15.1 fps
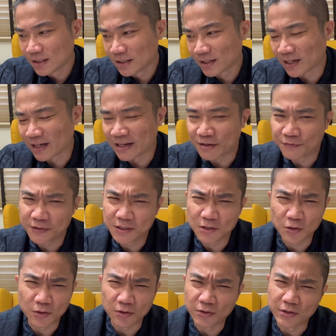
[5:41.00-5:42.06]
clever
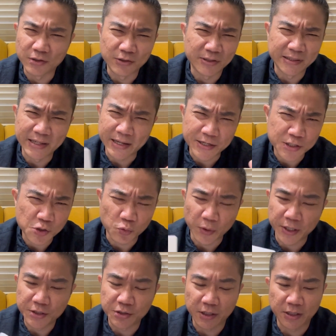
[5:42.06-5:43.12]
or a nice
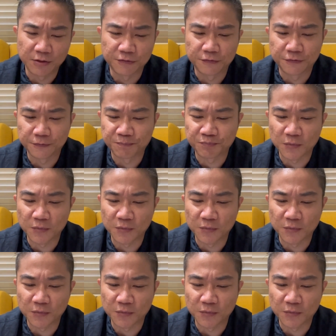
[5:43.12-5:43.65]
way to kind of